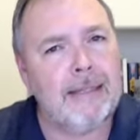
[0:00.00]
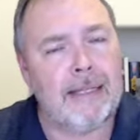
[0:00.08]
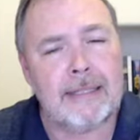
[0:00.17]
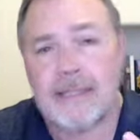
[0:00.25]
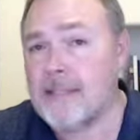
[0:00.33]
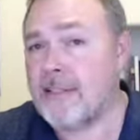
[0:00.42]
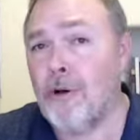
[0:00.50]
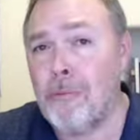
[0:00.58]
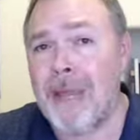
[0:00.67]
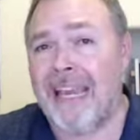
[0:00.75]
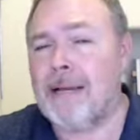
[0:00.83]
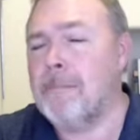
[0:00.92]
that still
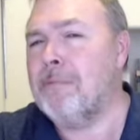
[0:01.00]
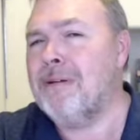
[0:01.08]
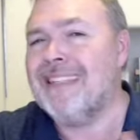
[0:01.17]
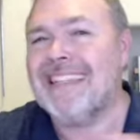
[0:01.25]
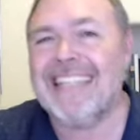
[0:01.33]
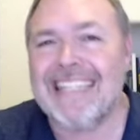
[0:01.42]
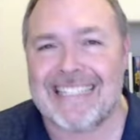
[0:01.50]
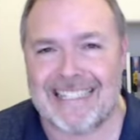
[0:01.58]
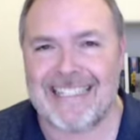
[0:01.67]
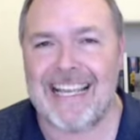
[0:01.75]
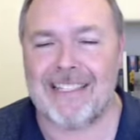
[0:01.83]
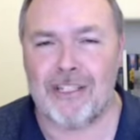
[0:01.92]
make complete
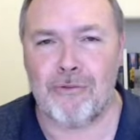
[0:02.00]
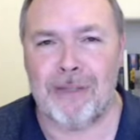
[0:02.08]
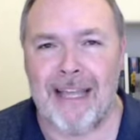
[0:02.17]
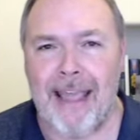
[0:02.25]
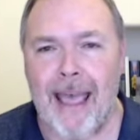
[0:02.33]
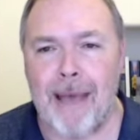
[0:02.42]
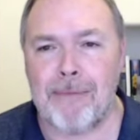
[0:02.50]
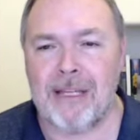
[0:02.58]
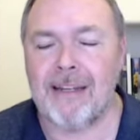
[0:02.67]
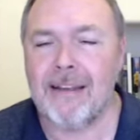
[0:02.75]
sense when they happen.